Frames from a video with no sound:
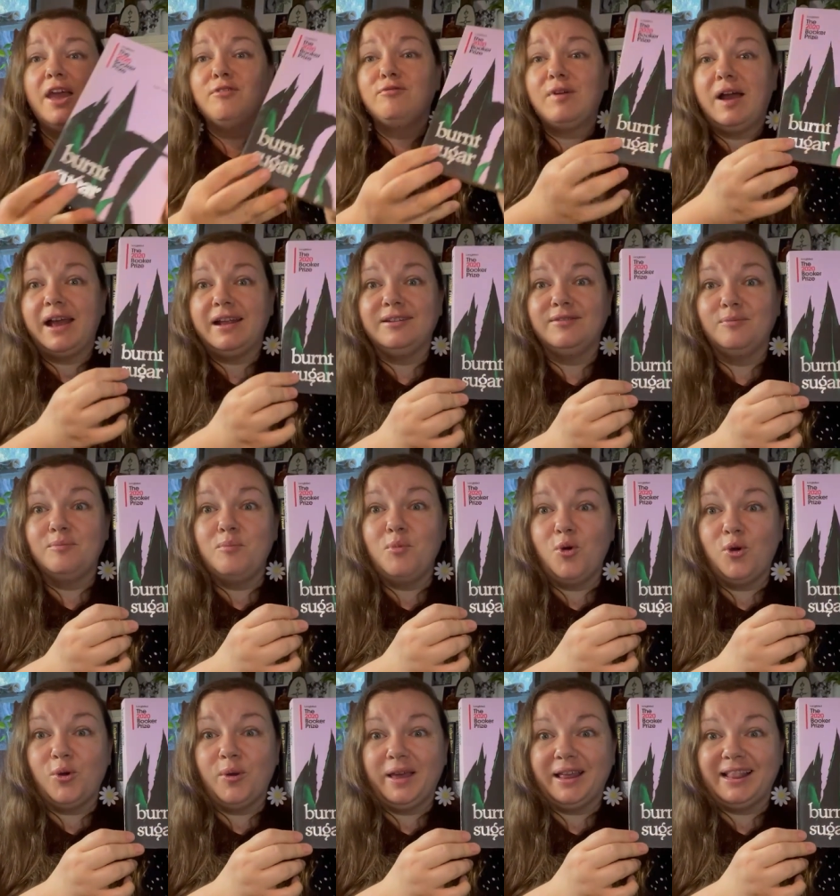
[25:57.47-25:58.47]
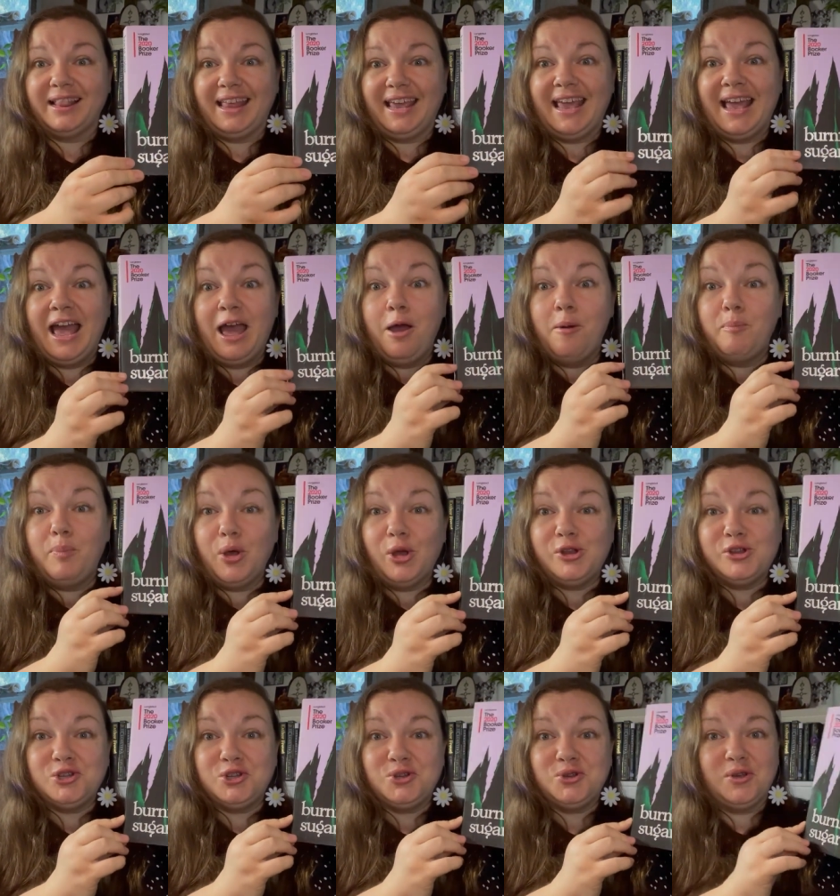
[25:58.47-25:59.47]
Right, more quickly.
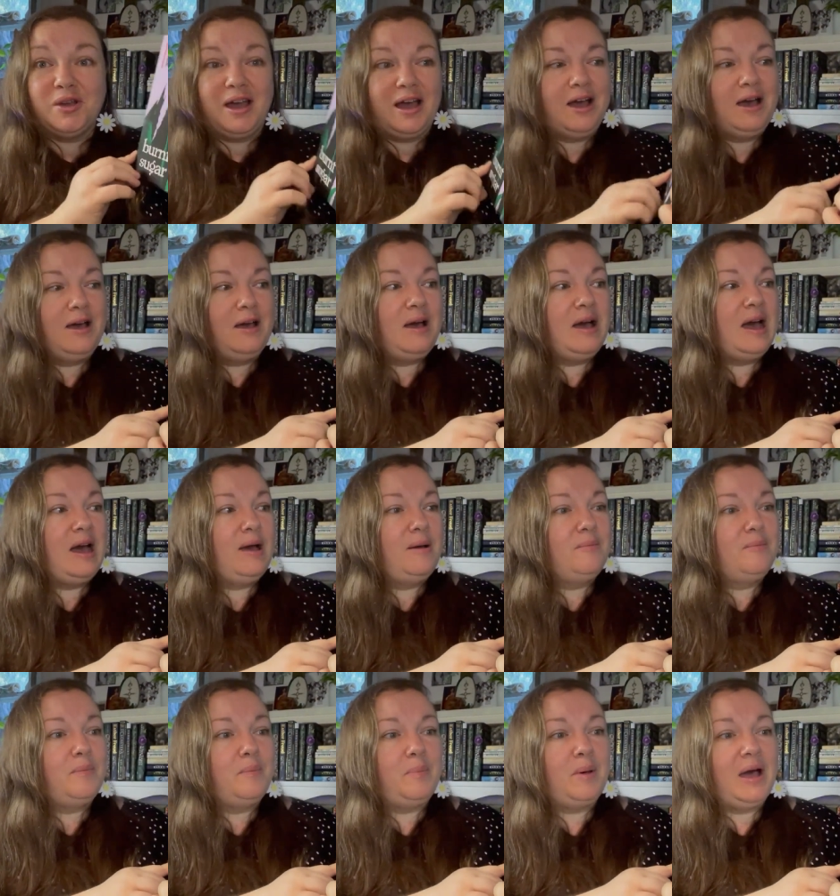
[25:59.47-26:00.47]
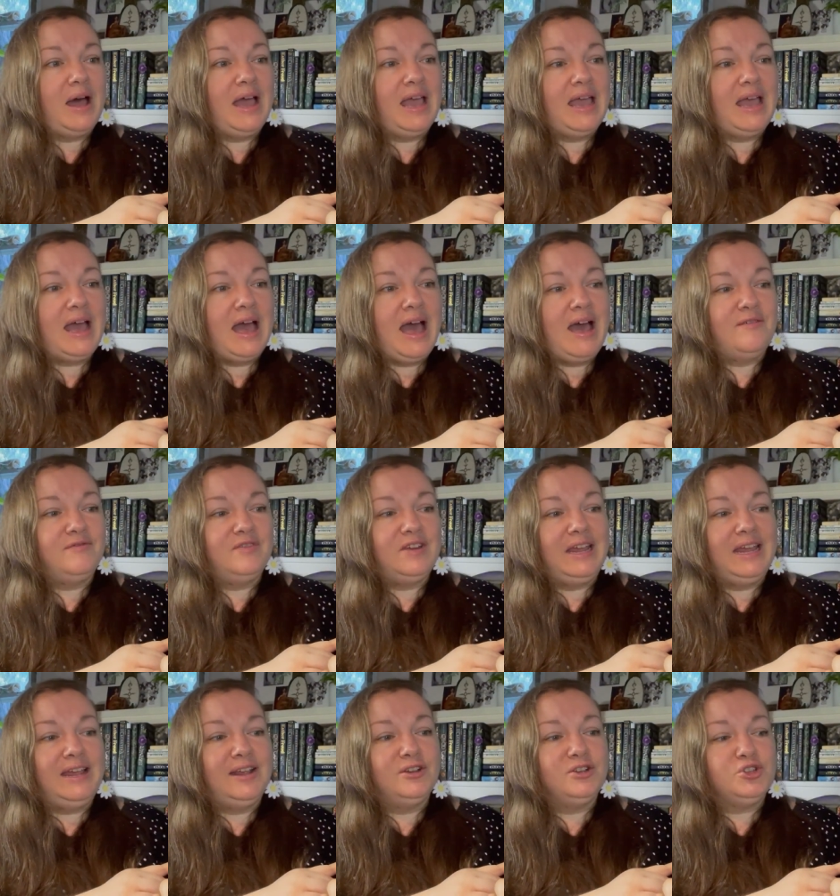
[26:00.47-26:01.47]
Burnt Sugar um, by
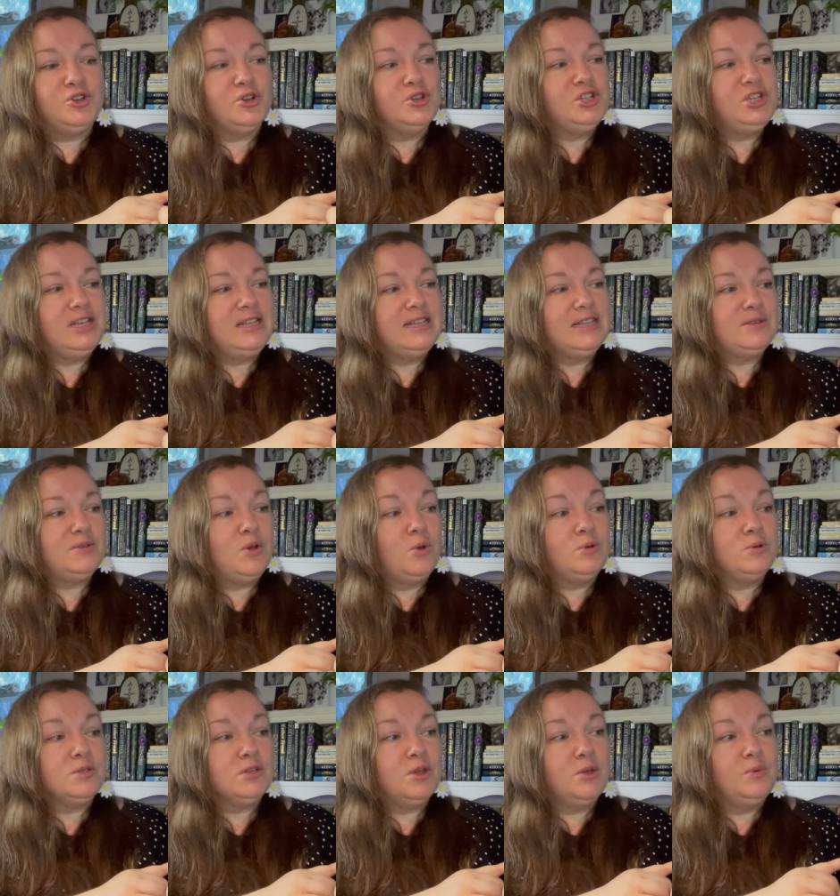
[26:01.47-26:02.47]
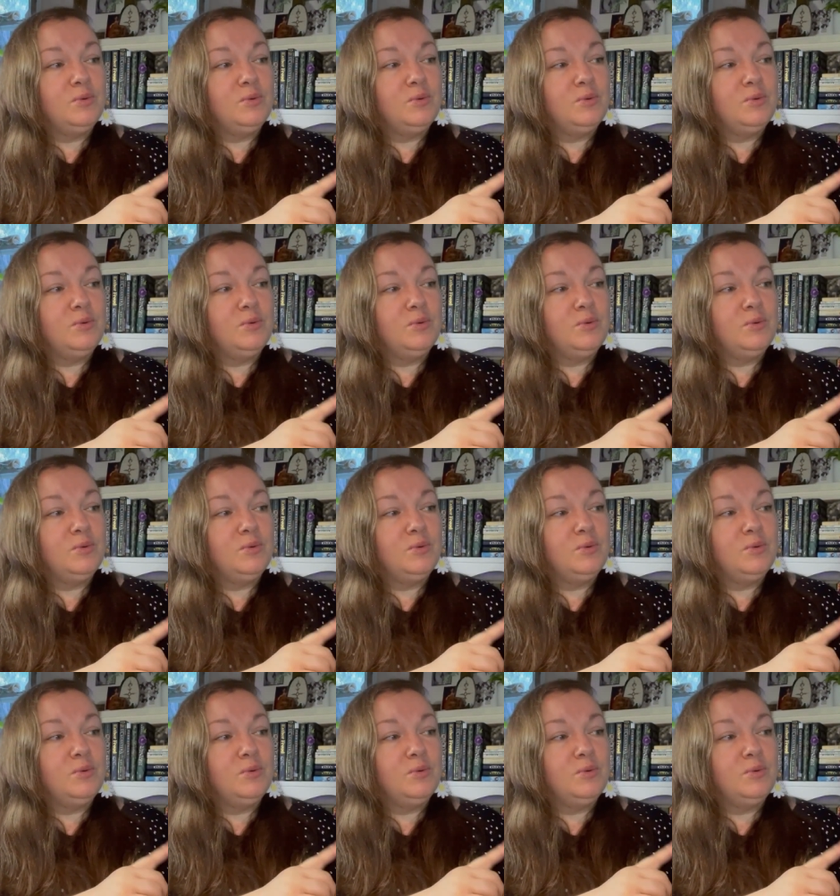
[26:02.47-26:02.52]
Avni Doshi. This also